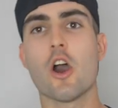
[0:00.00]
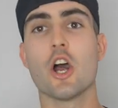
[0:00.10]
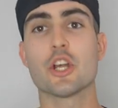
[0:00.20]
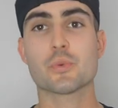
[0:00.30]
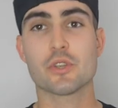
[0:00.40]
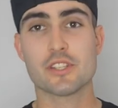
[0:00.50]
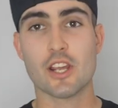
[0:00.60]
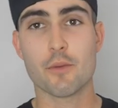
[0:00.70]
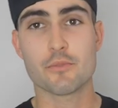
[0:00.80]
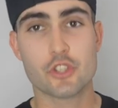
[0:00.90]
I just want to say
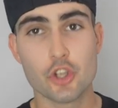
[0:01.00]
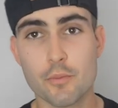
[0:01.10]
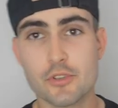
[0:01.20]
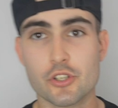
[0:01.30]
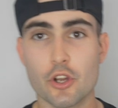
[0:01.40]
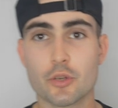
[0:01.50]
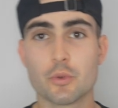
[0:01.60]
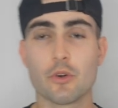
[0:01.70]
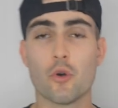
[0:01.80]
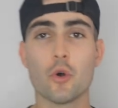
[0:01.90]
I'm super stoked
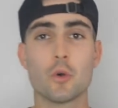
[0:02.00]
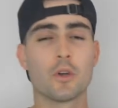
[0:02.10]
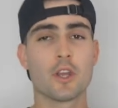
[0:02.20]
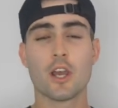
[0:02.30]
with all,